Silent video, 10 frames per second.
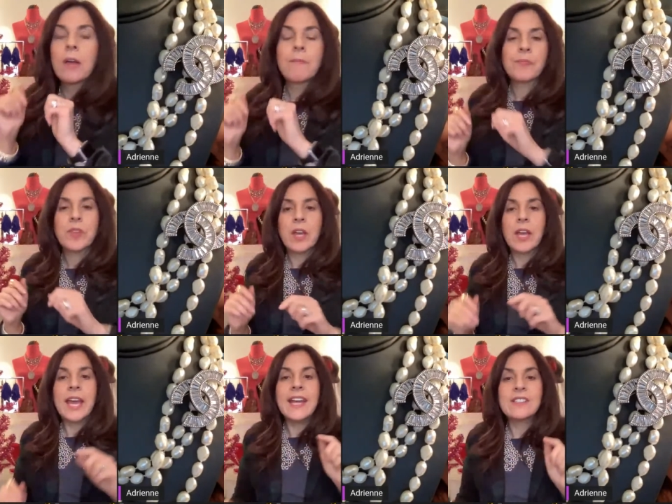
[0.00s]
true.
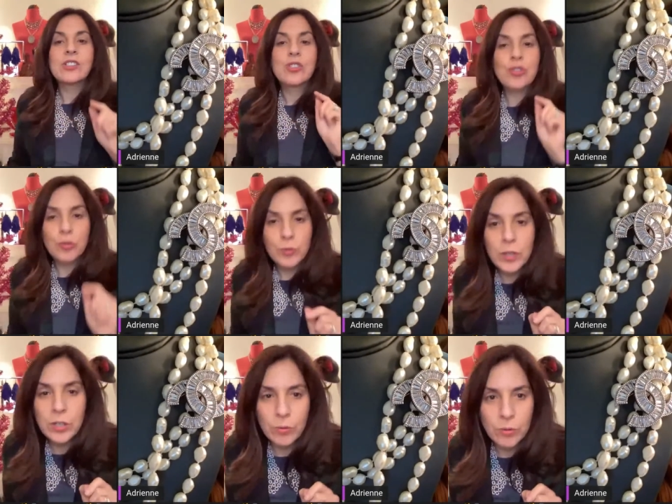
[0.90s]
It's
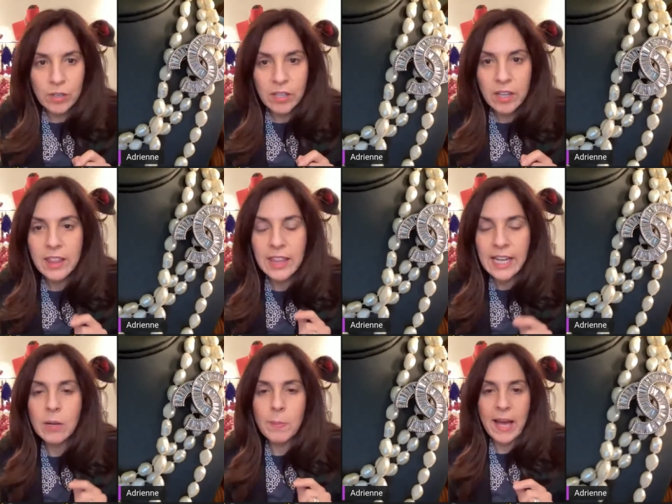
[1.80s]
true.
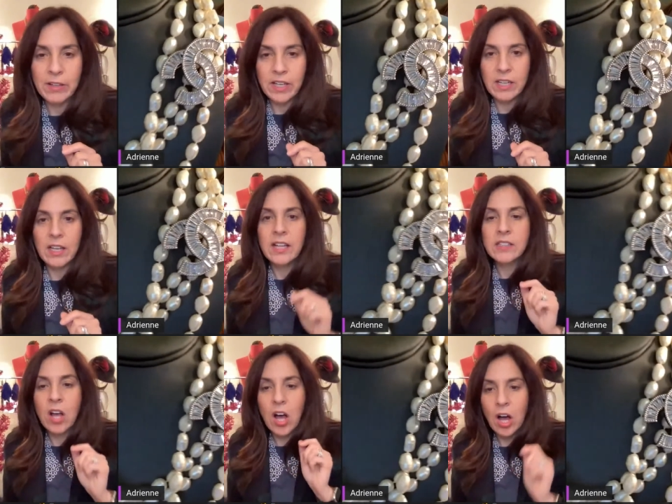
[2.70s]
Think about it. It's
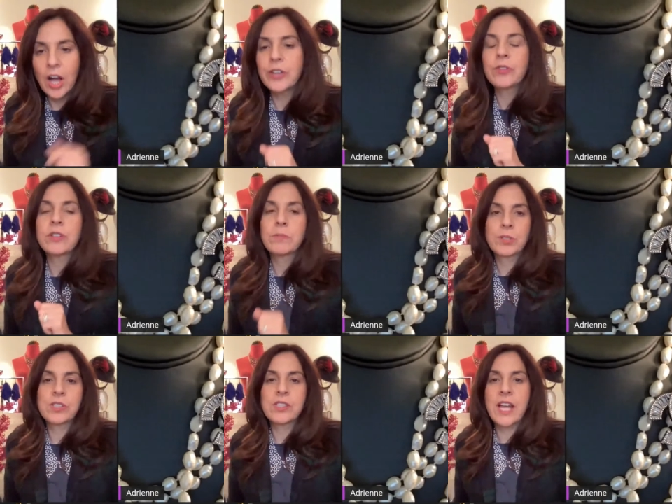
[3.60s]
a hundred
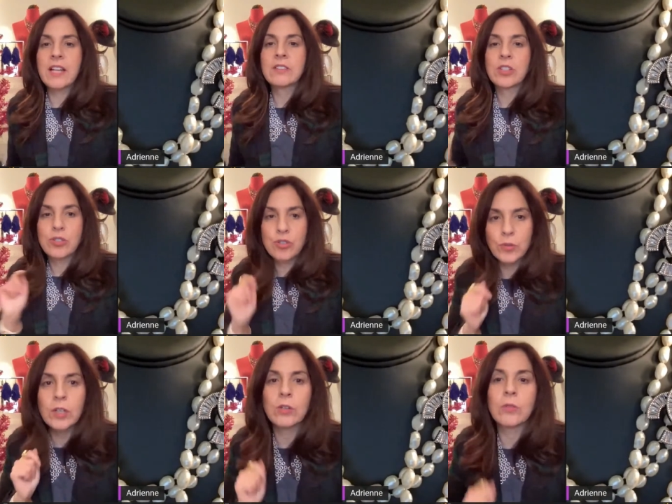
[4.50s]
percent
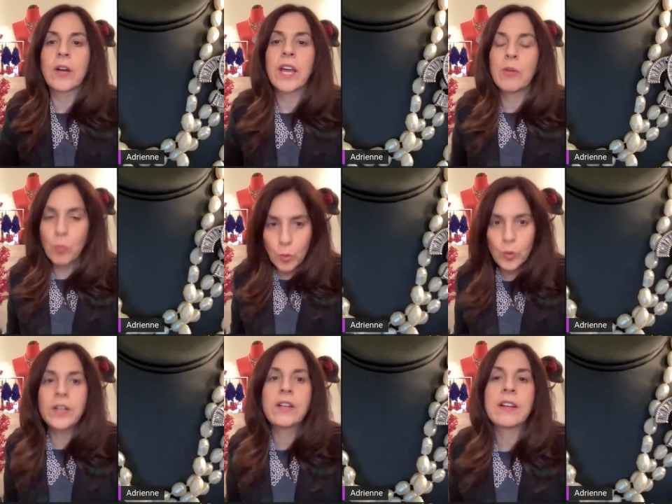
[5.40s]
true. It well,
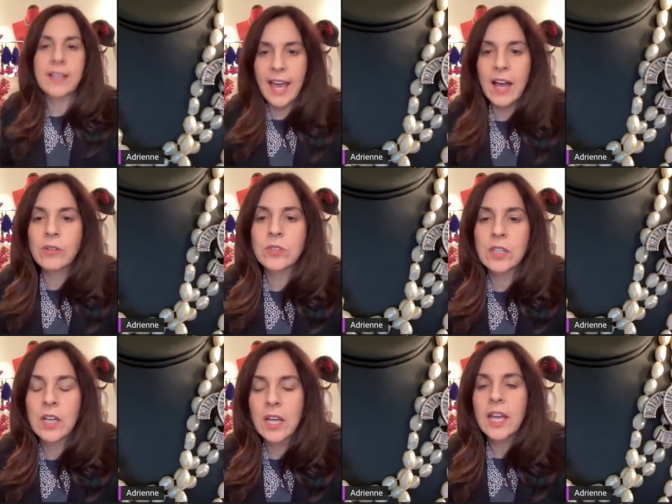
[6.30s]
would count.
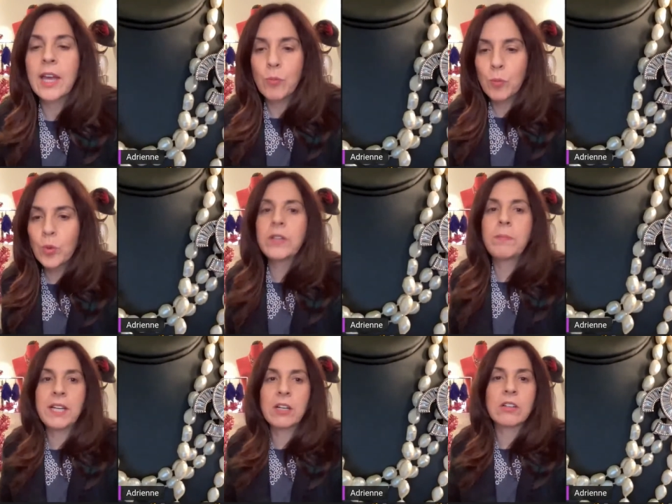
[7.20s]
It would
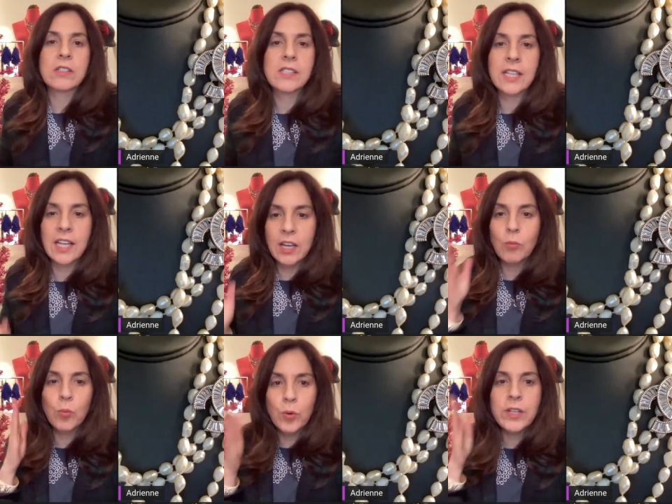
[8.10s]
be currency. It,
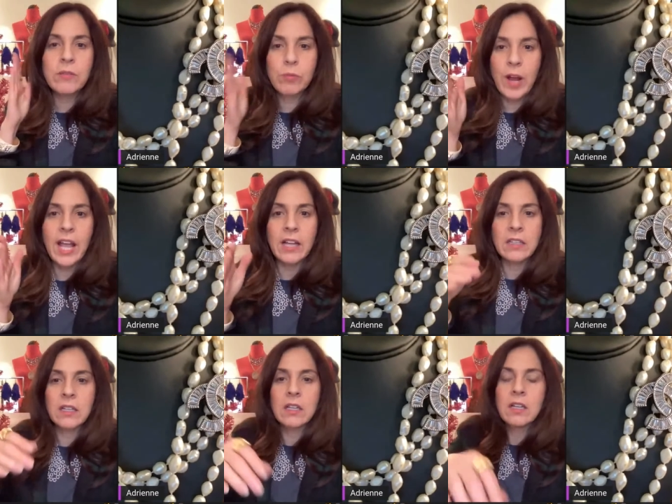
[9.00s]
it would rate
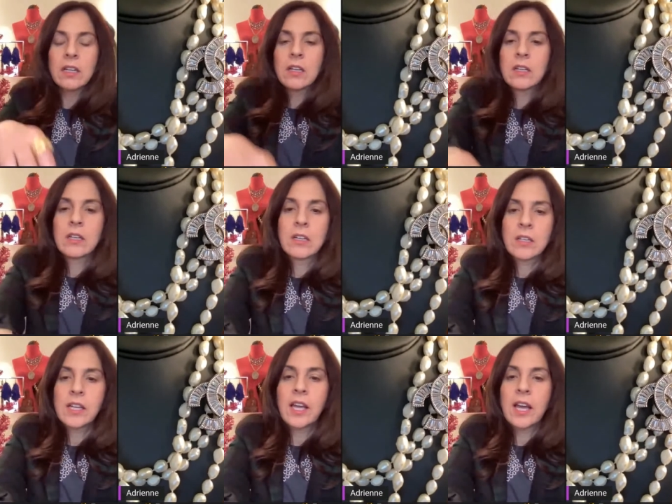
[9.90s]
value
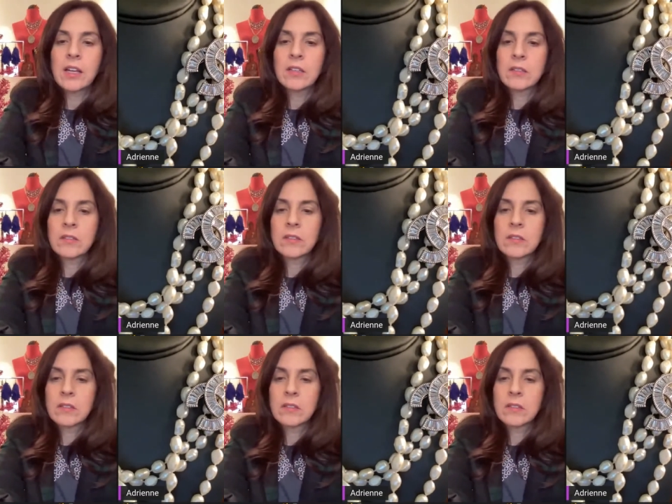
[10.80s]
constantly. Yeah.